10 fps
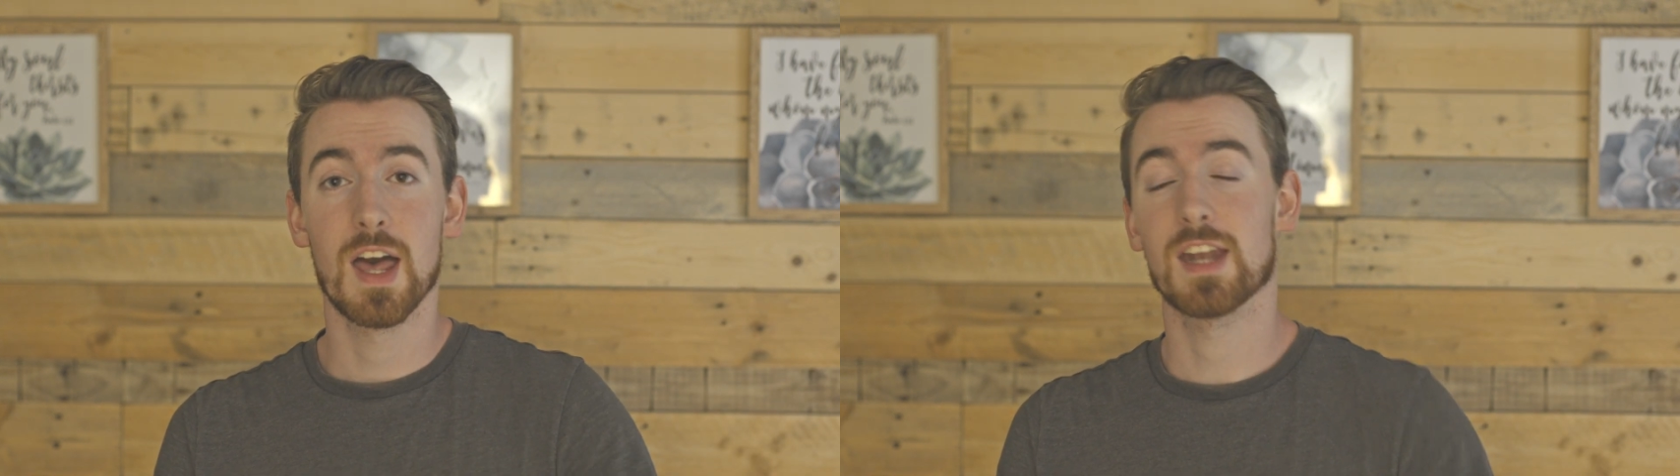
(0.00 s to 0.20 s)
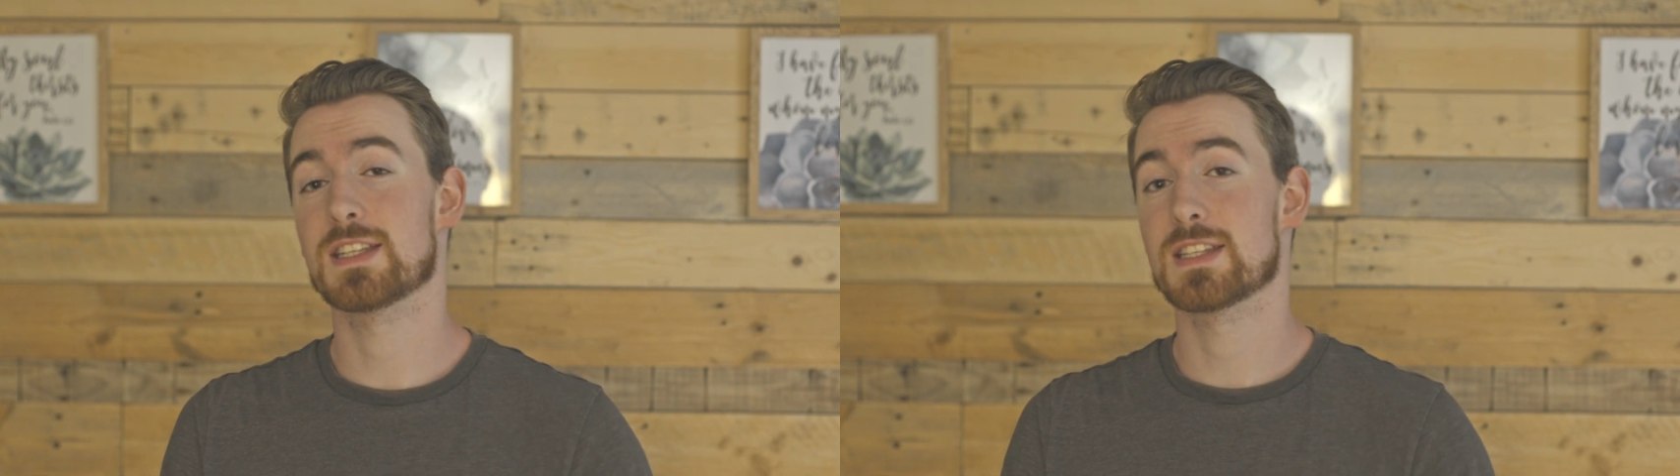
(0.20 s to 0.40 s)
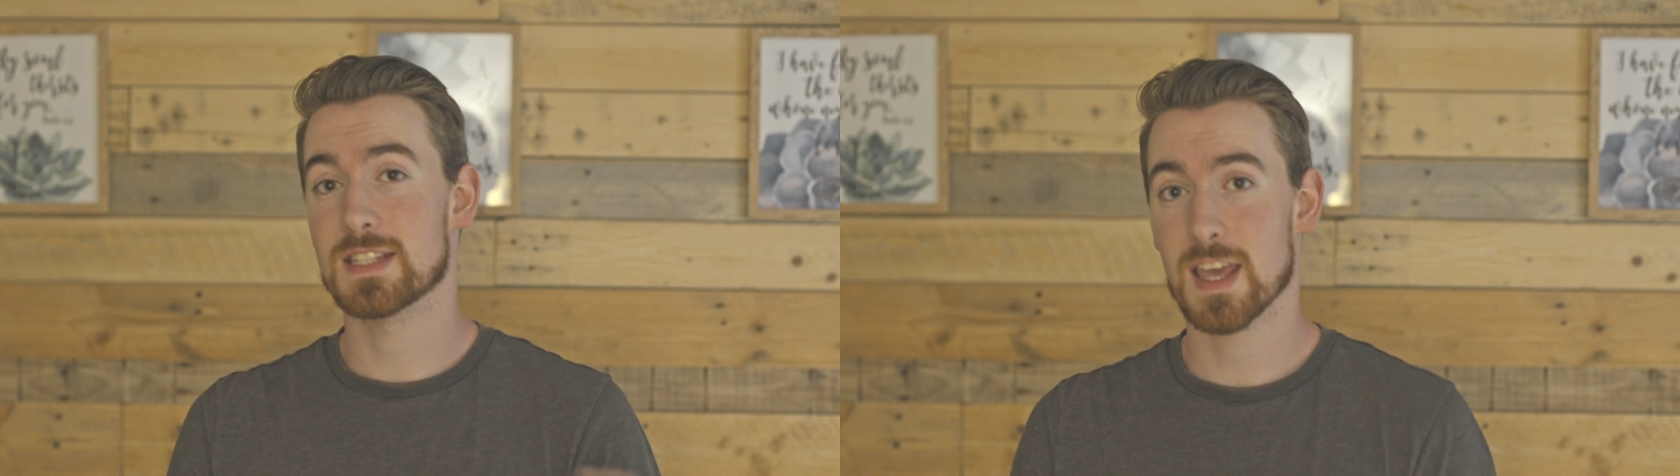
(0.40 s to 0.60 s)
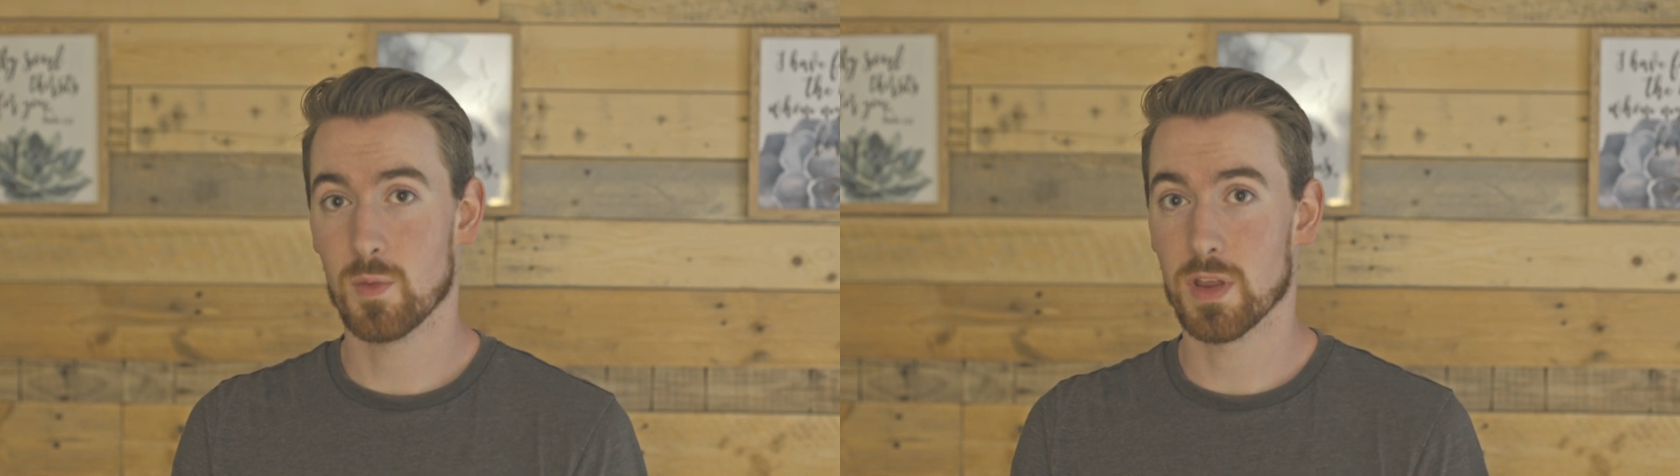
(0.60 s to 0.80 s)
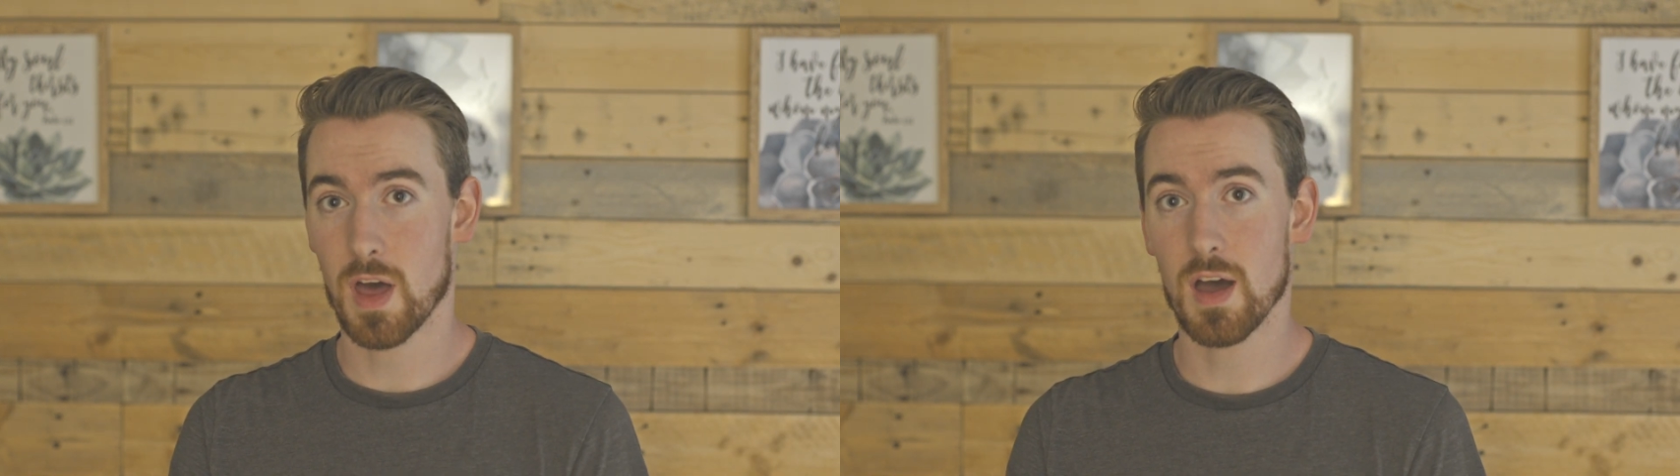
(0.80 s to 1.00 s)
And it's the same
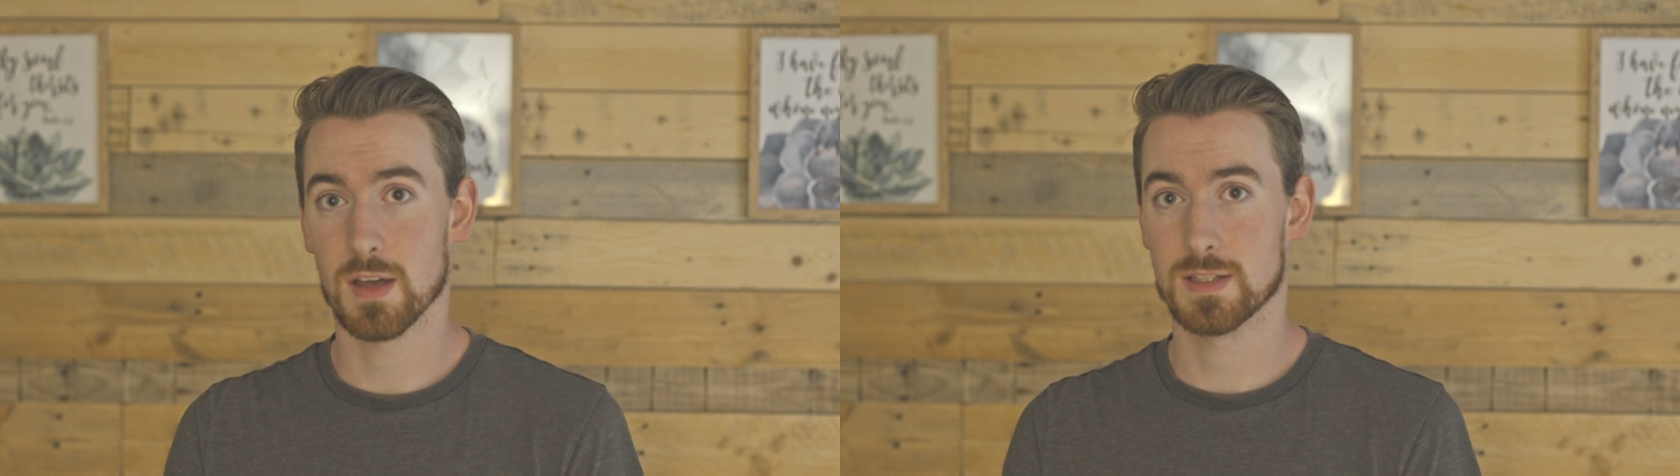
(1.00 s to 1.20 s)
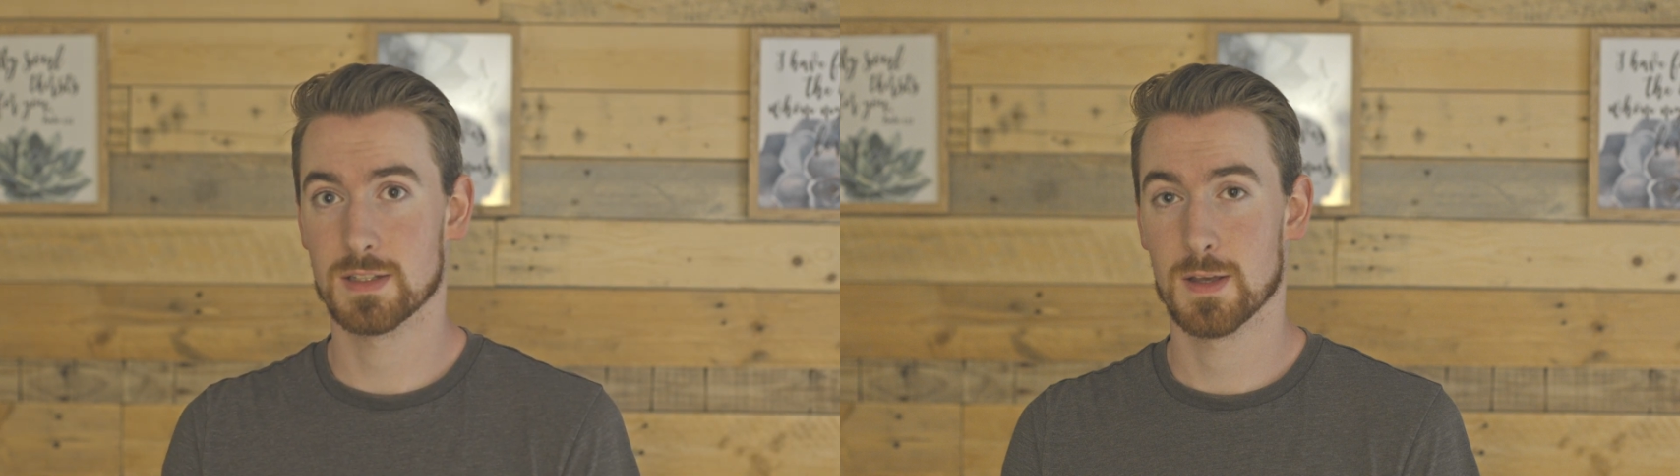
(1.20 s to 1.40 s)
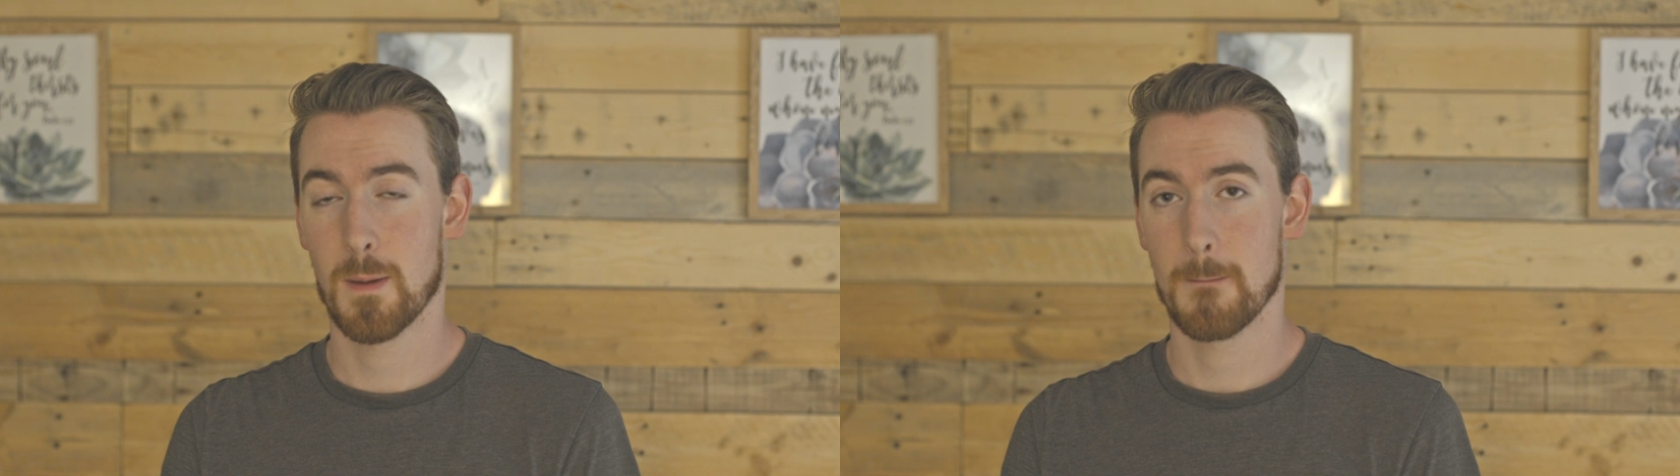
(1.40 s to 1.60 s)
with us.